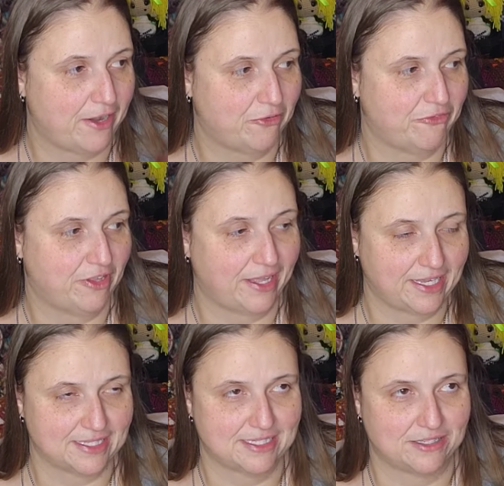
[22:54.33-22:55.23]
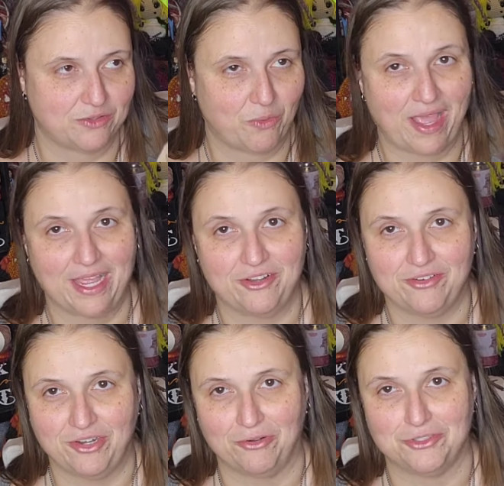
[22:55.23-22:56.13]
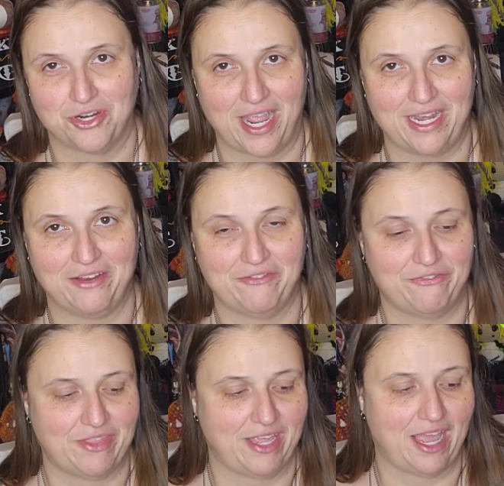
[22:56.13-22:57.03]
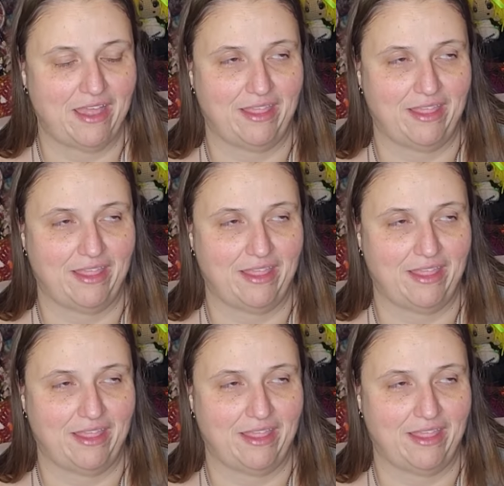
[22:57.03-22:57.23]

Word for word: I don't feel like it's the way I, you know, dried it thing.